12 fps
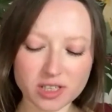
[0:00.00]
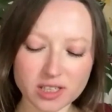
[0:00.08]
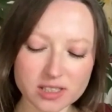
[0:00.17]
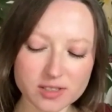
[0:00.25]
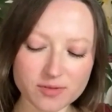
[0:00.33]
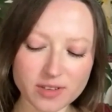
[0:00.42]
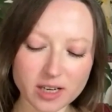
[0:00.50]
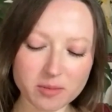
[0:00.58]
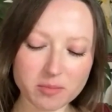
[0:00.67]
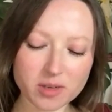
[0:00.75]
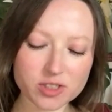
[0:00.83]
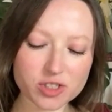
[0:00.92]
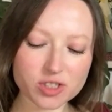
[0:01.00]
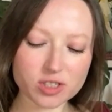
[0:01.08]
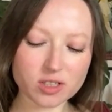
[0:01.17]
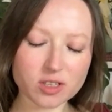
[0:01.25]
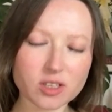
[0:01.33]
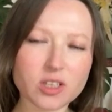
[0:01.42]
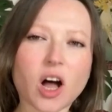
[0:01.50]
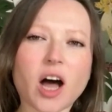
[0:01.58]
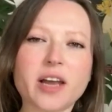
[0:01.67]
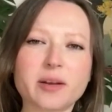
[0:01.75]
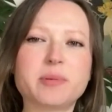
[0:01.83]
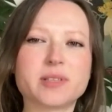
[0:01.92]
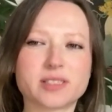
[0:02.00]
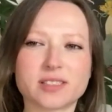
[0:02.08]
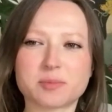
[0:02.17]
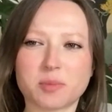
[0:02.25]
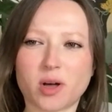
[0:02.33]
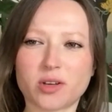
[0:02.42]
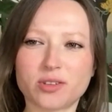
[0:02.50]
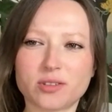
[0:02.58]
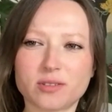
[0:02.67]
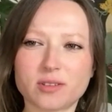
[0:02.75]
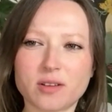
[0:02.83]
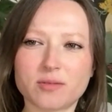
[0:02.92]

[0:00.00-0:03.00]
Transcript: it's very much not a business model.